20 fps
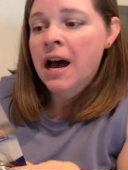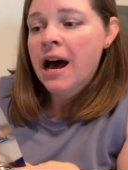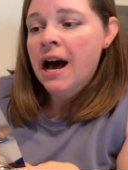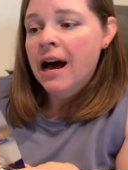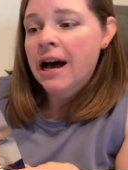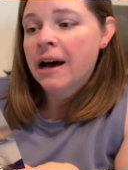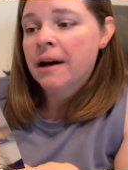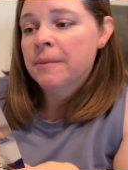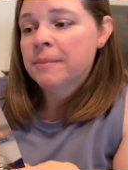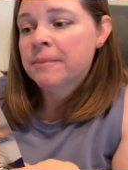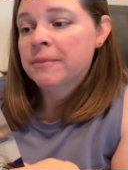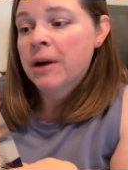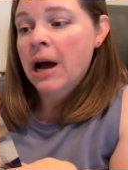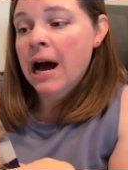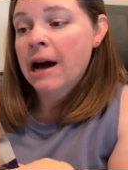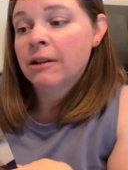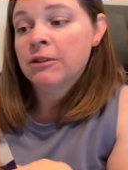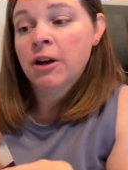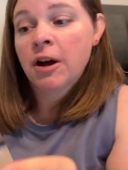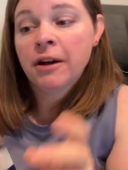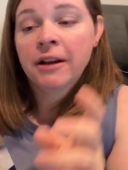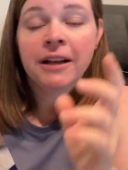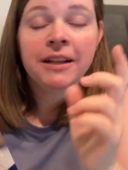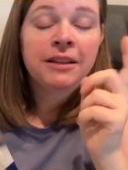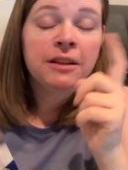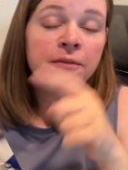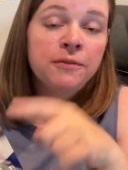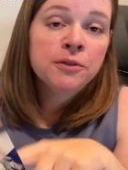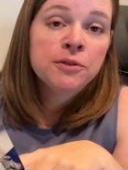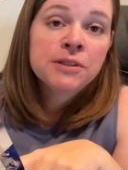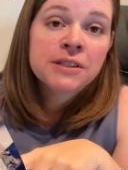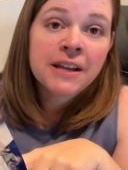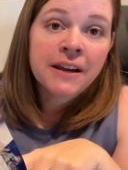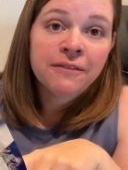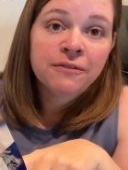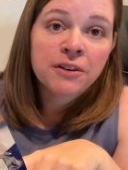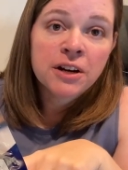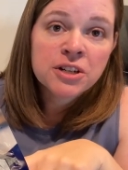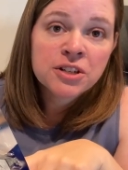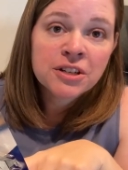How long can the food stay
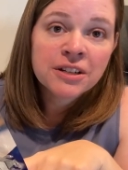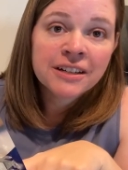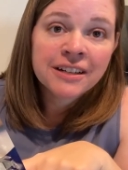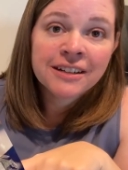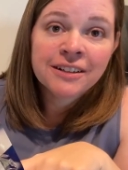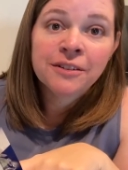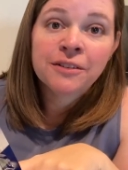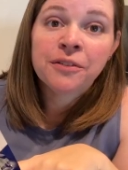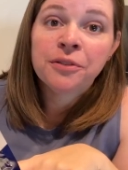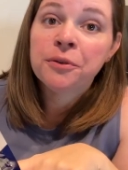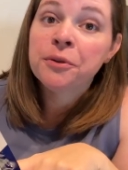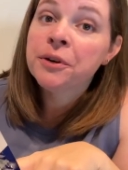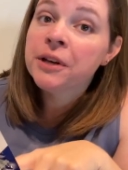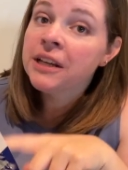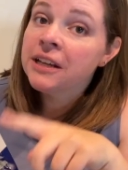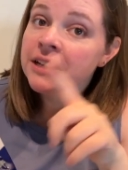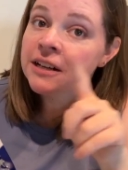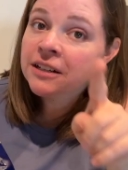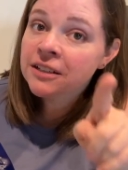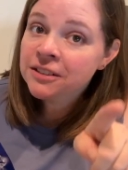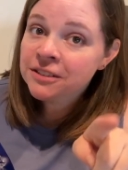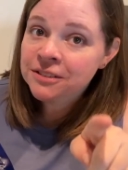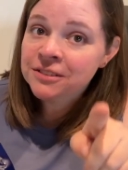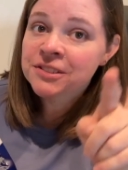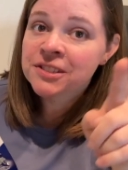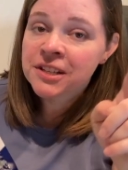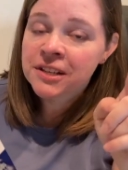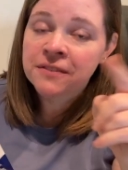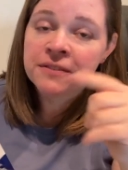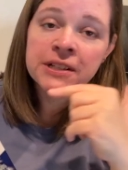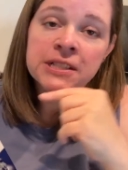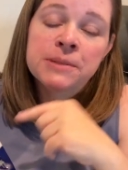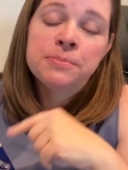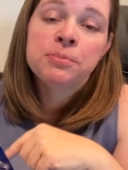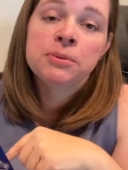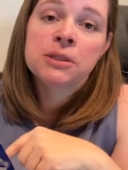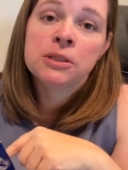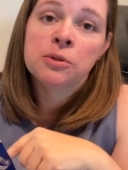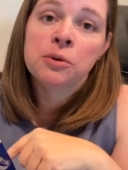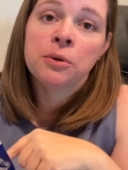fresh in here? 30 years if it's
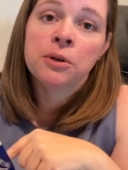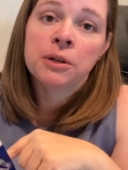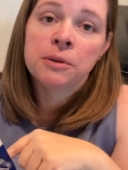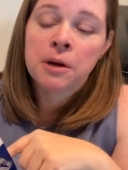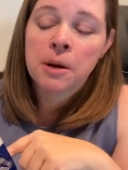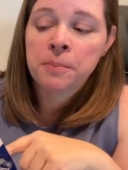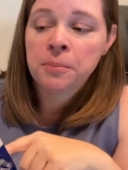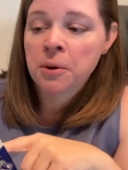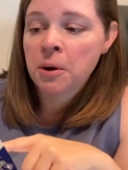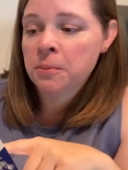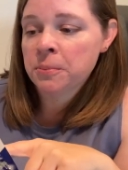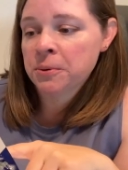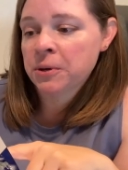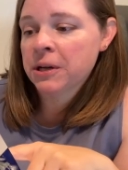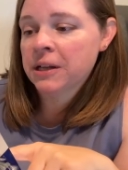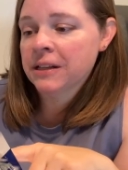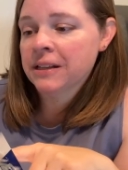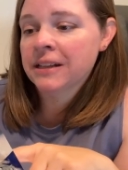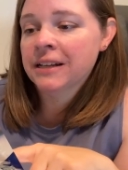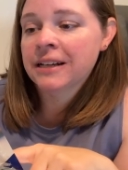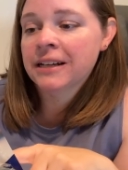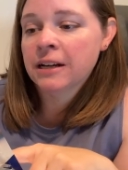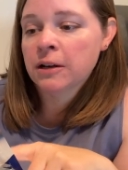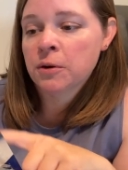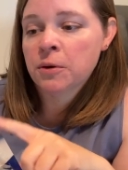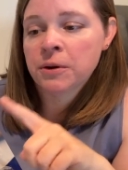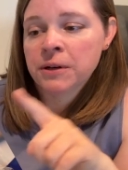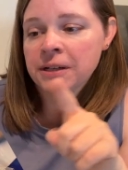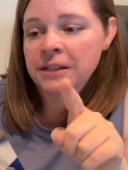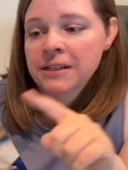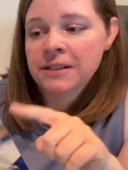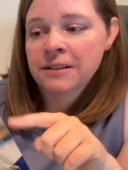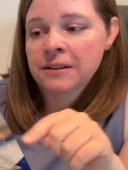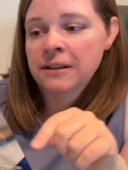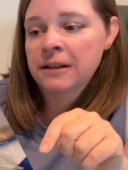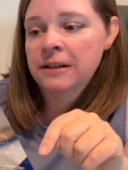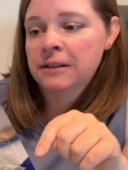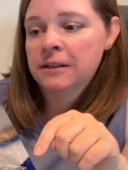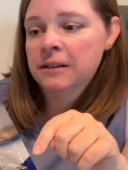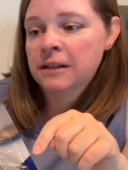stored appropriately according to
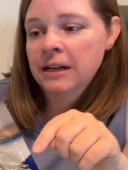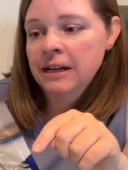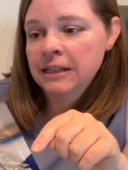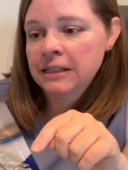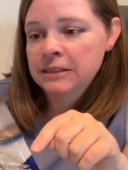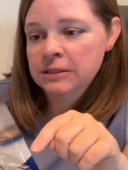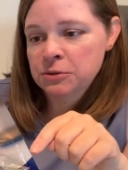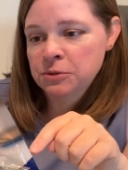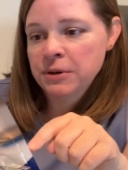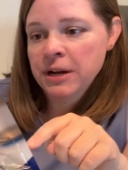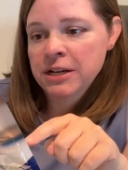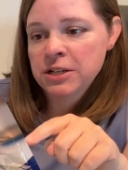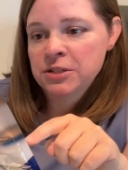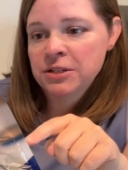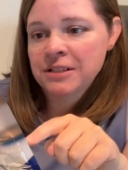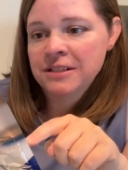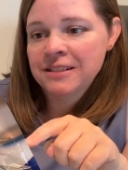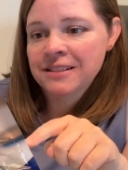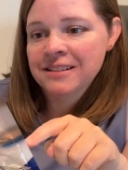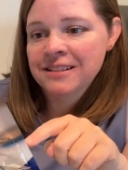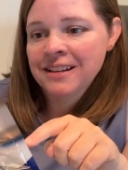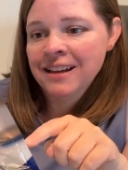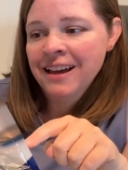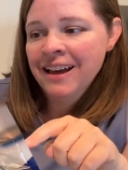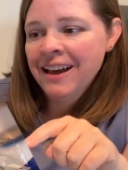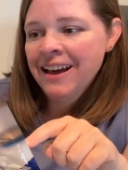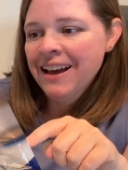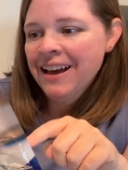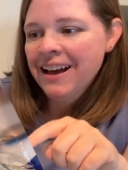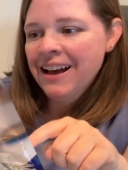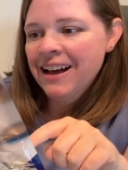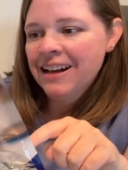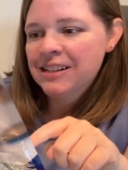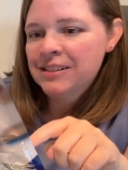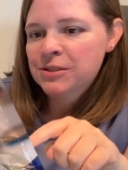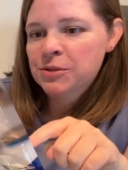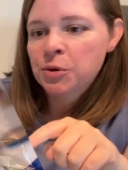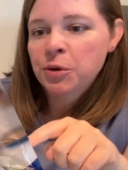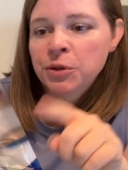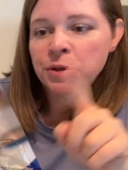their directions,
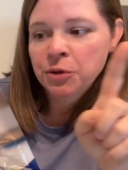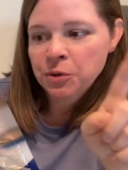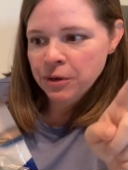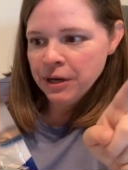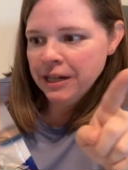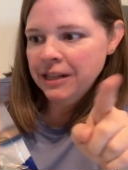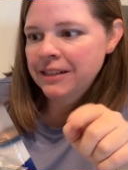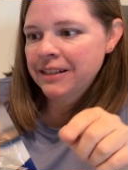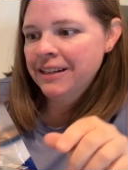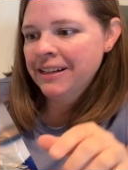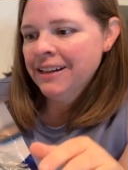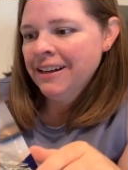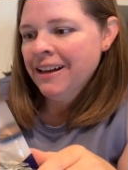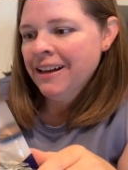stored correctly.